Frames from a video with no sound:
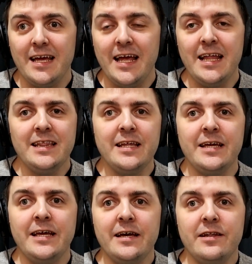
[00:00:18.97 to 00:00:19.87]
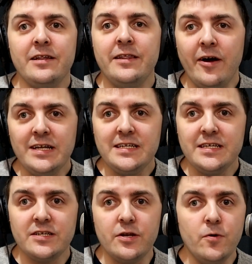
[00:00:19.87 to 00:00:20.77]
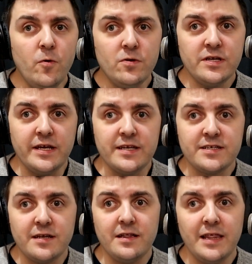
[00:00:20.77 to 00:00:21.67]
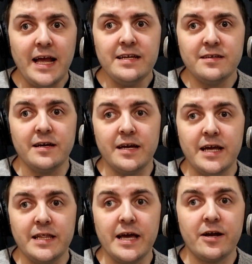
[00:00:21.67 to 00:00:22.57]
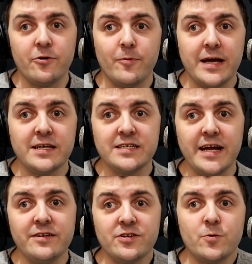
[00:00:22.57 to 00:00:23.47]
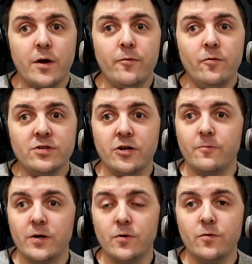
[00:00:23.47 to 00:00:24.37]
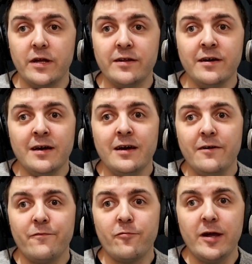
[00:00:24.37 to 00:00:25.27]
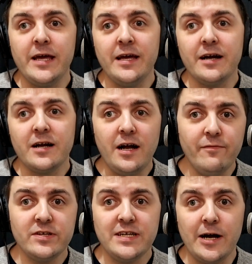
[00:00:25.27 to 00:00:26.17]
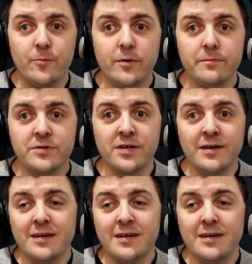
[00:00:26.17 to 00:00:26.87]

In the 90s and noughties, later in their career, Status Quo also recorded 3 covers albums,